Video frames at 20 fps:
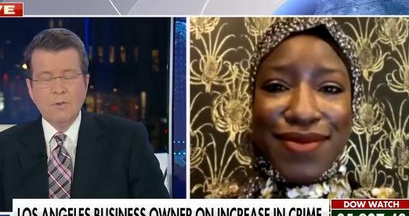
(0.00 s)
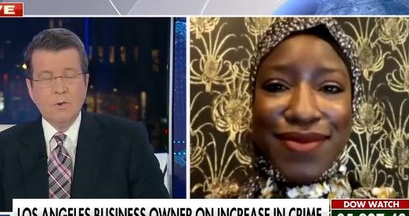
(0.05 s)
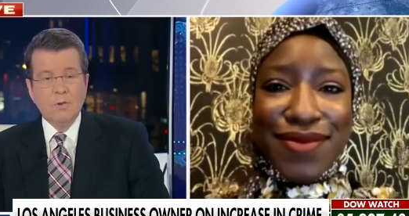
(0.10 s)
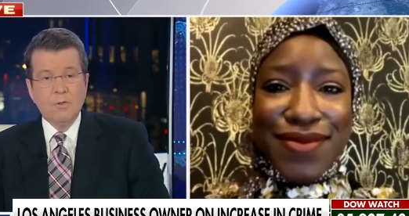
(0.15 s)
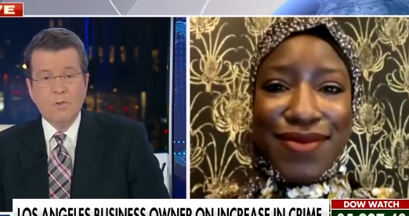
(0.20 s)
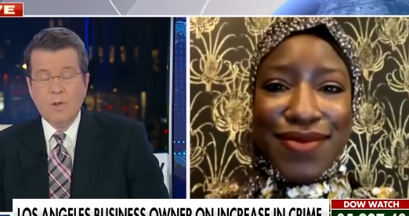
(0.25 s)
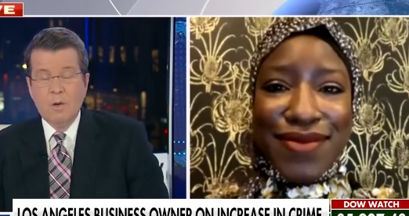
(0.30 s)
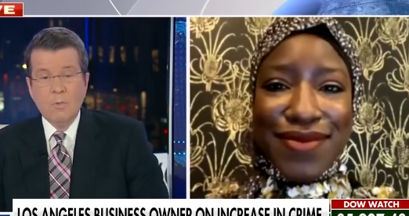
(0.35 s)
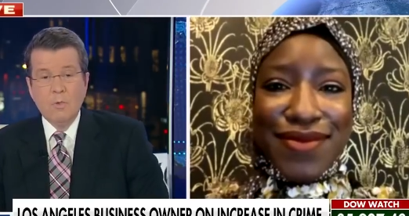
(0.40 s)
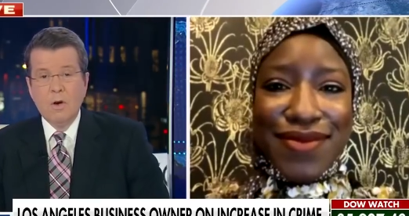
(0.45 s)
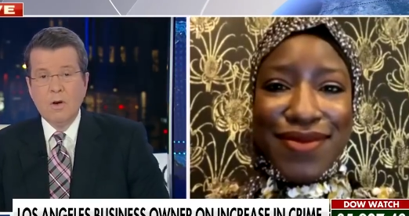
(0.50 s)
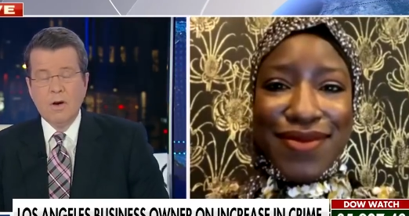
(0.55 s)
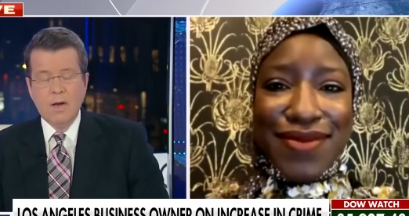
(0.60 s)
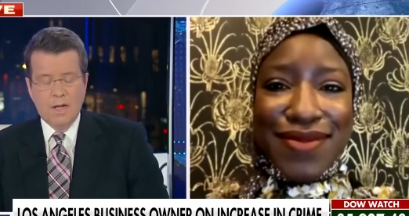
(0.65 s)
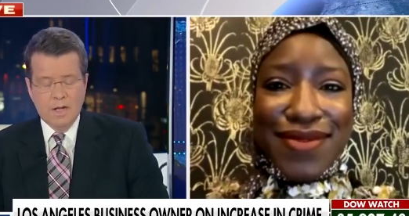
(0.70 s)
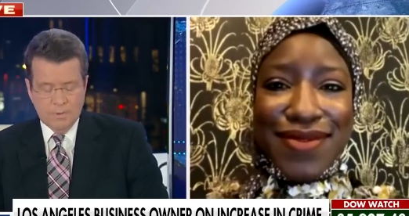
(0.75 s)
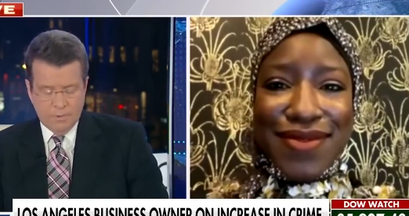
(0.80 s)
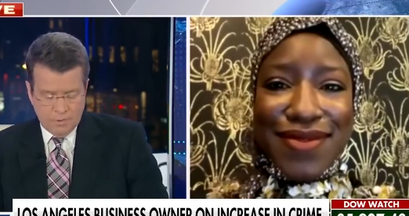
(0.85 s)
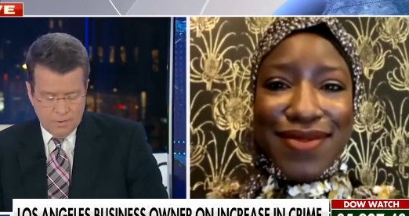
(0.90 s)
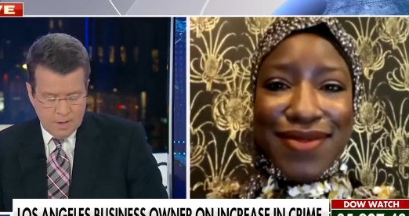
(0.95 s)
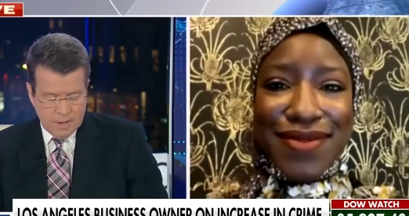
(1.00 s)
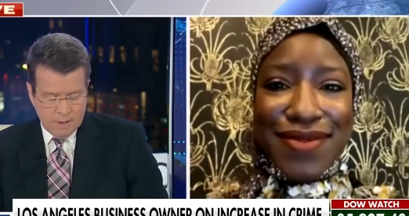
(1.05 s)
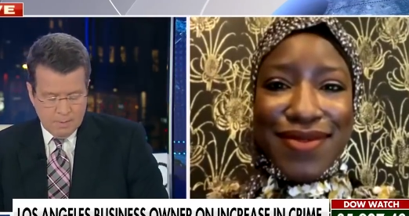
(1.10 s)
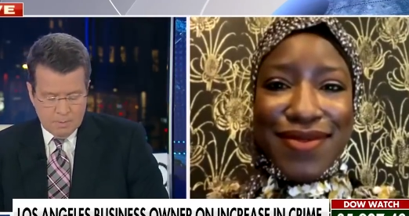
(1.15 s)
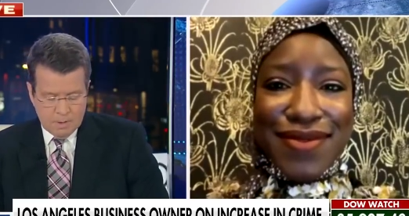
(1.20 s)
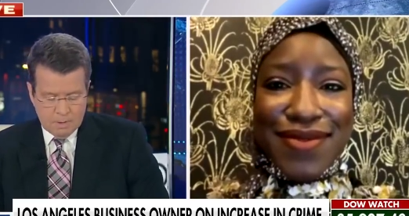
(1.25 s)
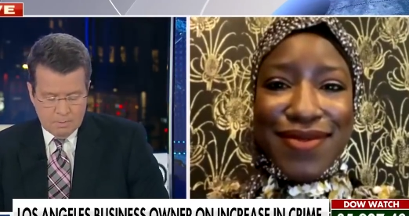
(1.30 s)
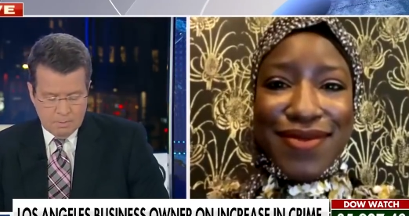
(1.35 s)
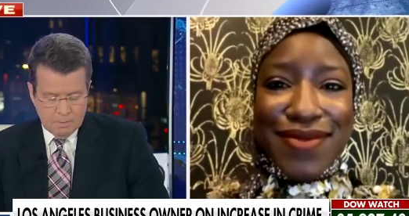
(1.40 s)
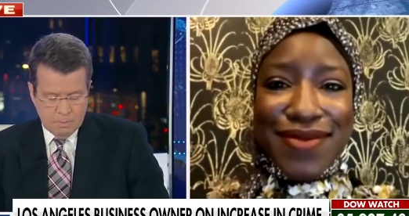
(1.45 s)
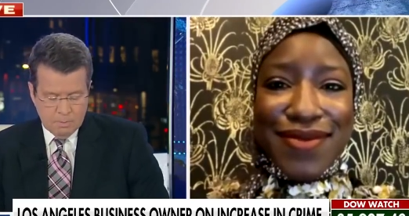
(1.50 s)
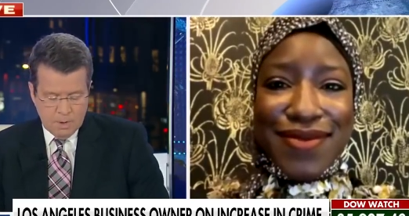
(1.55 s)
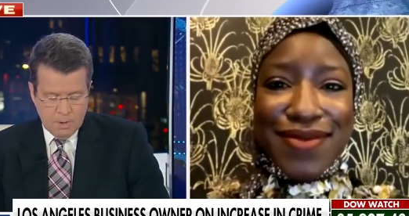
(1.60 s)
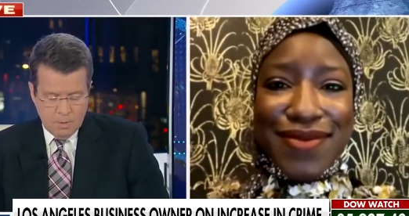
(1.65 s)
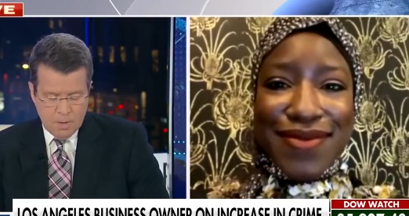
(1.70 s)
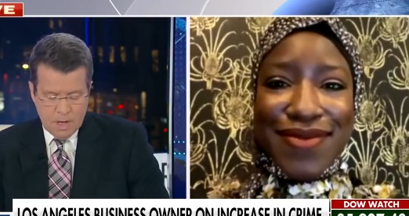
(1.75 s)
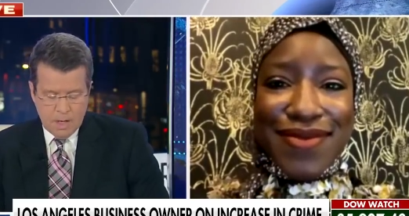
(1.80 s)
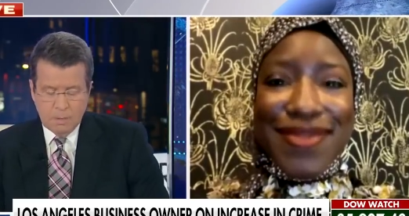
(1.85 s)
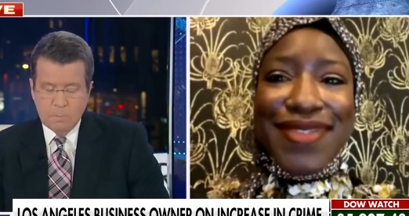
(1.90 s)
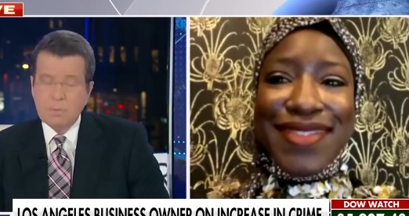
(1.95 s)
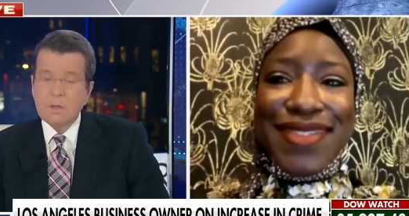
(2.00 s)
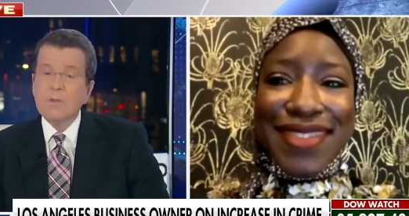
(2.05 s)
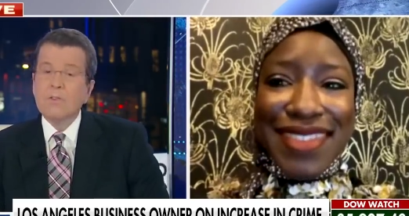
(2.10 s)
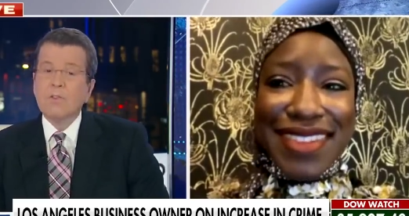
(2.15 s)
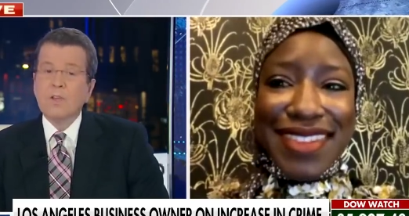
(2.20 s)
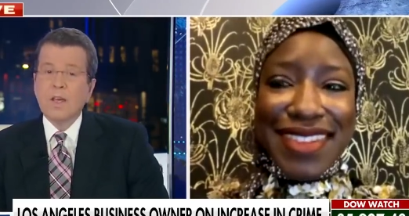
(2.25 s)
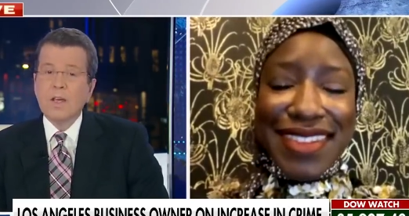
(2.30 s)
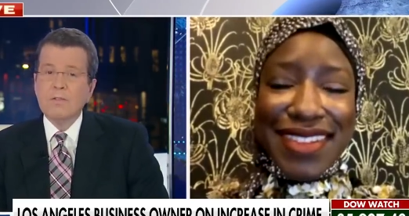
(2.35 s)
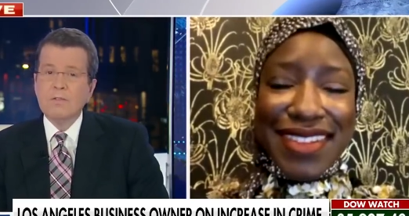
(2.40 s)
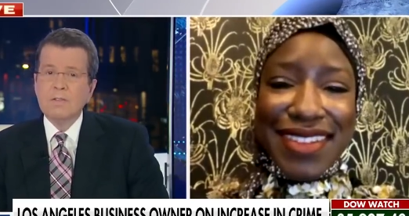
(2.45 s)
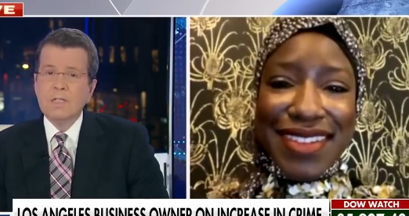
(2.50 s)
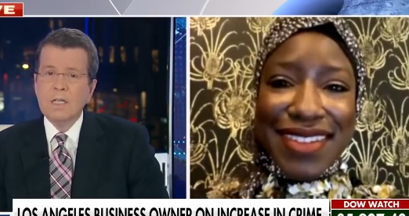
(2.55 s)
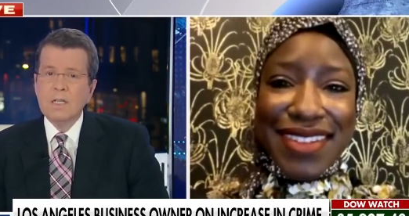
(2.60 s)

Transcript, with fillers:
Speaker 1: or somewhere else. Uh, but be well, be safe.